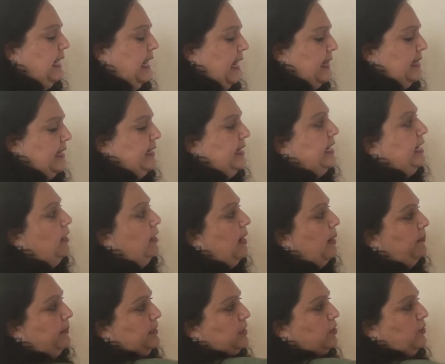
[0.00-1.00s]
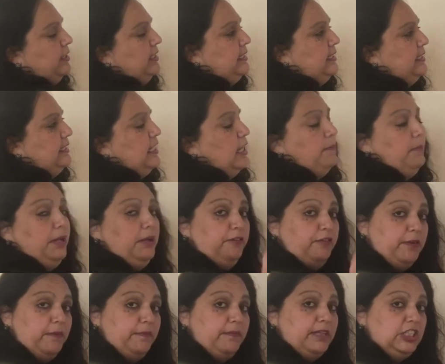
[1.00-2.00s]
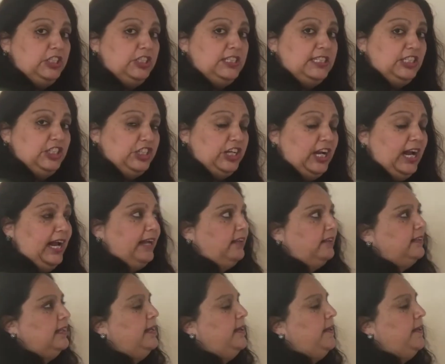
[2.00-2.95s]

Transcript: And then here I put, so this is coming from the child.